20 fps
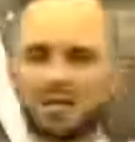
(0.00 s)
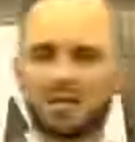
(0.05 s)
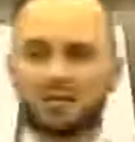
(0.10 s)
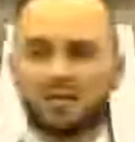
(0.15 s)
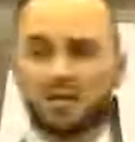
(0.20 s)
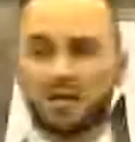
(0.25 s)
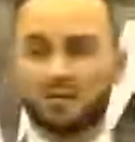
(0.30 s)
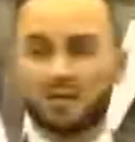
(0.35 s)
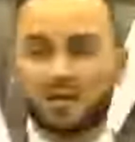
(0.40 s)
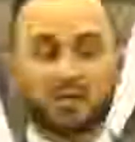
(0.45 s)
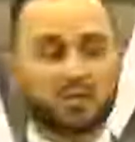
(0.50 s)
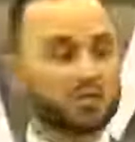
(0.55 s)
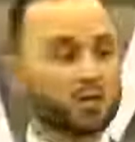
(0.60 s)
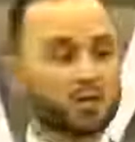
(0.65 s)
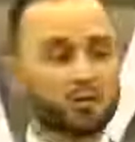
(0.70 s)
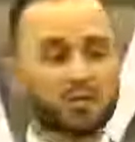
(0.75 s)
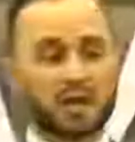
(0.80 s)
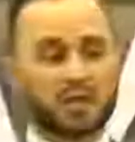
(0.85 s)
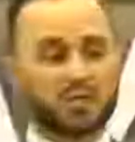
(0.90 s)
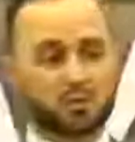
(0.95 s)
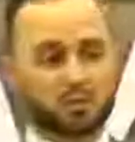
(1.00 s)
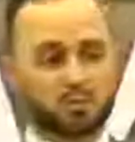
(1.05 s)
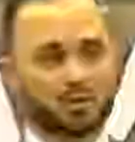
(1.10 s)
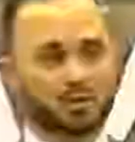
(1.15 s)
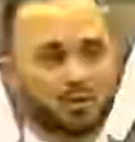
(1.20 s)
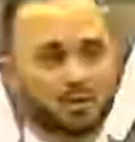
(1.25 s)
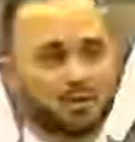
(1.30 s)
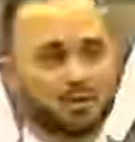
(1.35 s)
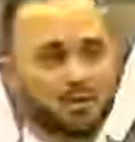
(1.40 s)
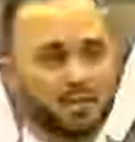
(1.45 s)
that they so
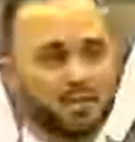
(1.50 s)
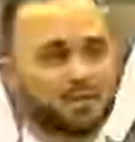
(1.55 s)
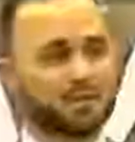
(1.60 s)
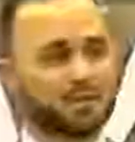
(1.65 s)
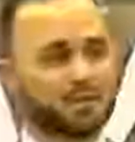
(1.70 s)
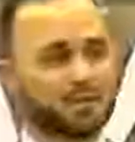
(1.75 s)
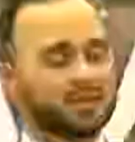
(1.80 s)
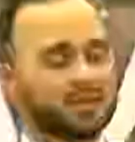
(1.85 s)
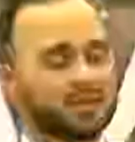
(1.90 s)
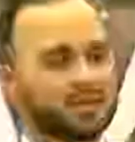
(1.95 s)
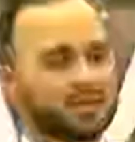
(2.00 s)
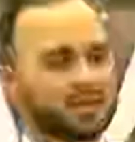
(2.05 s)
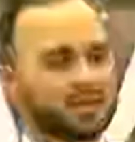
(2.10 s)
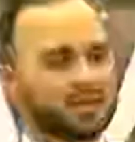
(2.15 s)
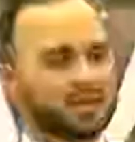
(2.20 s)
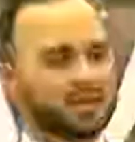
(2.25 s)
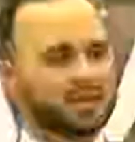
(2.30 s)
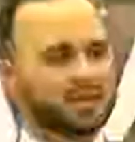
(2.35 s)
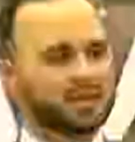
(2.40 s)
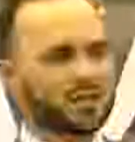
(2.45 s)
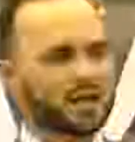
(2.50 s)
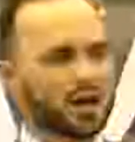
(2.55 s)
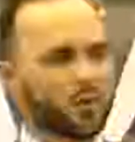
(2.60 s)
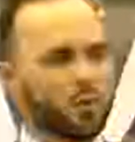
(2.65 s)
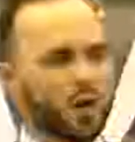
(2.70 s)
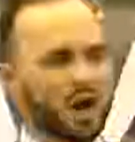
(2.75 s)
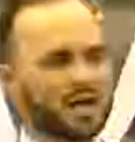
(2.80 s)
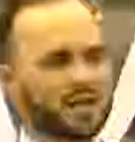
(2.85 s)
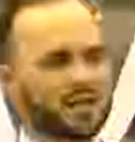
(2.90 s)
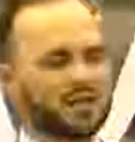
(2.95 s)
desperately needed. Now,
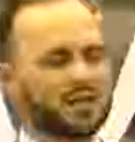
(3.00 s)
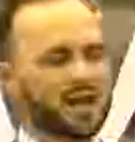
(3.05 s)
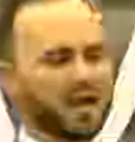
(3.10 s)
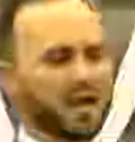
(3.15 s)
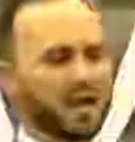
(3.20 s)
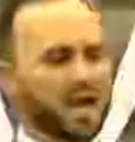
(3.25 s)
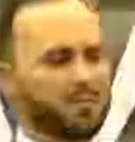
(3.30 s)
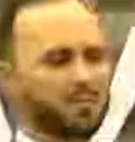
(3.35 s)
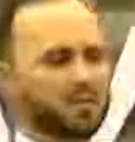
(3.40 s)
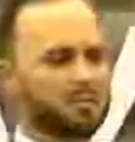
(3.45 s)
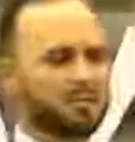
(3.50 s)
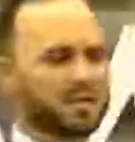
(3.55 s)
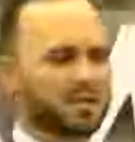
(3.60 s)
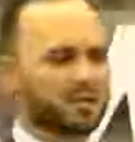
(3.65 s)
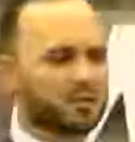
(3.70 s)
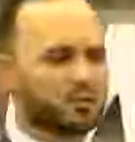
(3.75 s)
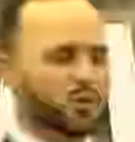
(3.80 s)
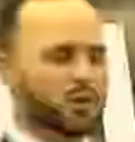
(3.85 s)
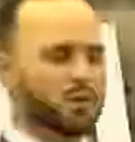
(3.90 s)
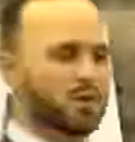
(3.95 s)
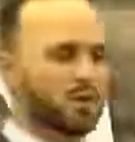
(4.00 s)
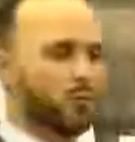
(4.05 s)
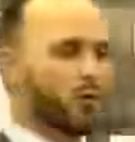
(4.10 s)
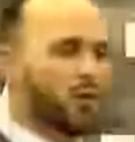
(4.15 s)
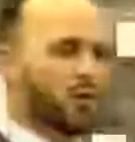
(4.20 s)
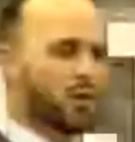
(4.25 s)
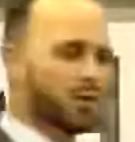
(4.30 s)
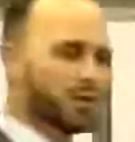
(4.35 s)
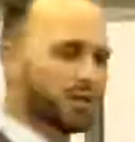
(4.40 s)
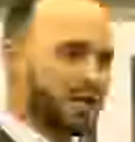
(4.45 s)
why did that happen? Because when their
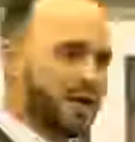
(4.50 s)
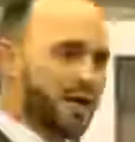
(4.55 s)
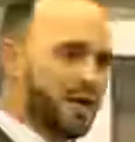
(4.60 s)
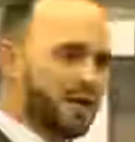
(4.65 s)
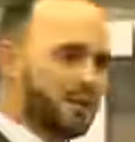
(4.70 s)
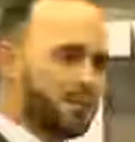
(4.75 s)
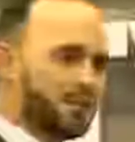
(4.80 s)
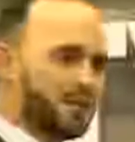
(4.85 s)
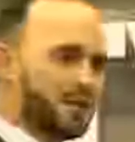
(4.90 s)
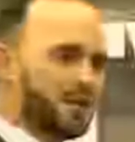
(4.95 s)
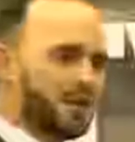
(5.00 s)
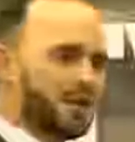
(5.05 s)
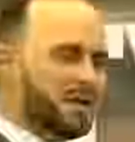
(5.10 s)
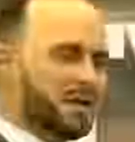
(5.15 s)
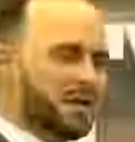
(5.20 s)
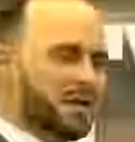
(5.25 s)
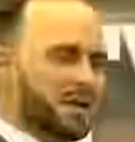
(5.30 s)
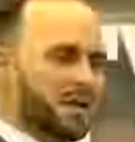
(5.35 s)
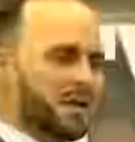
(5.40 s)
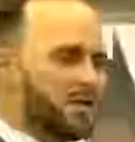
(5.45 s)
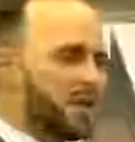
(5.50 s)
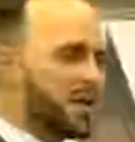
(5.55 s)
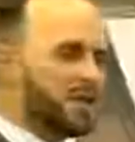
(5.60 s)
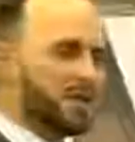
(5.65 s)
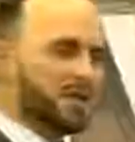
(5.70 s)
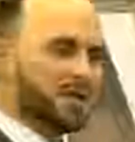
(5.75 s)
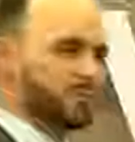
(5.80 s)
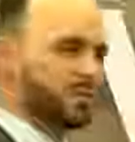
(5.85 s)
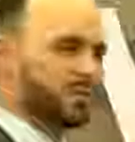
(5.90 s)
Word came, they didn't